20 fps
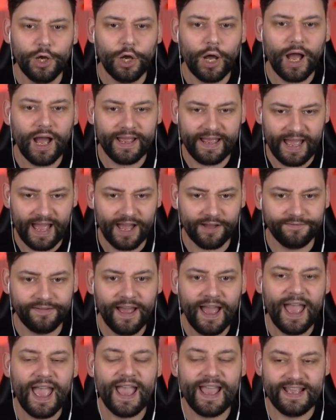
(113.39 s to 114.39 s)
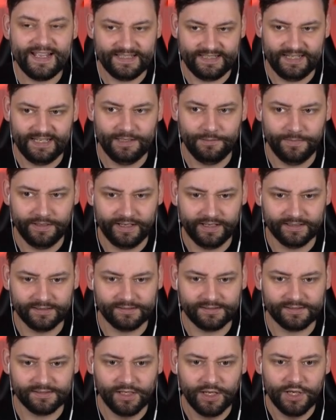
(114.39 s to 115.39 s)
I have 18
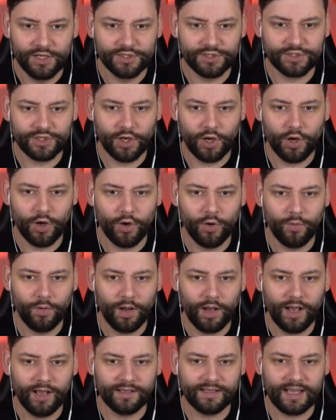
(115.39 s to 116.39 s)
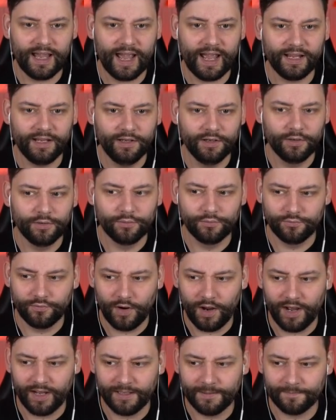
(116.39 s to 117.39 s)
minutes. So, okay,
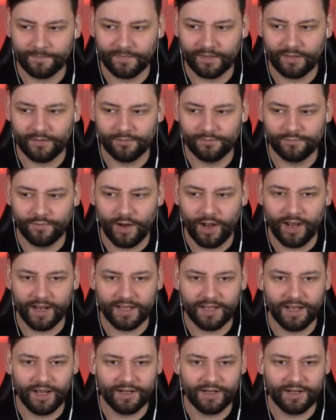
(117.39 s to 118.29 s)
right, right.